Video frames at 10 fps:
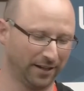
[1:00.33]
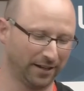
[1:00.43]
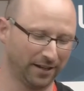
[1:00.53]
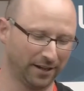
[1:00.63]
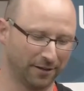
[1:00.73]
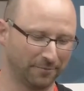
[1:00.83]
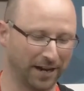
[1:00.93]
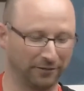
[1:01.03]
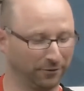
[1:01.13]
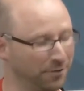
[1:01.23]
Um, I
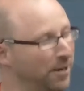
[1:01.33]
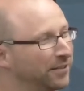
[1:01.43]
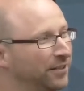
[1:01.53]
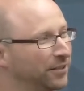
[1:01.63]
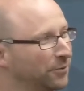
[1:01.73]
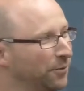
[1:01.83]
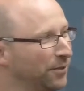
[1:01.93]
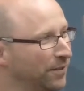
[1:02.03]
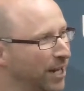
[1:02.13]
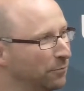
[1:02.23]
had learned about this story
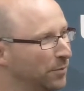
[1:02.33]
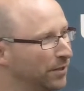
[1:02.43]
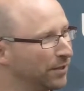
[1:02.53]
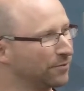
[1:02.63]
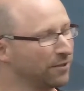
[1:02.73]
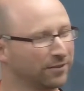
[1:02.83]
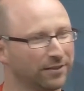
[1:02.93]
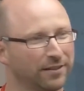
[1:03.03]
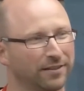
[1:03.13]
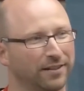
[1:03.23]
of the cable being
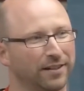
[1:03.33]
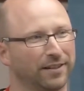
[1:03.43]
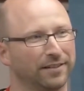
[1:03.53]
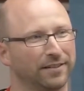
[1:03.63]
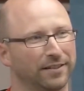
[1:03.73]
constructed, and, uh,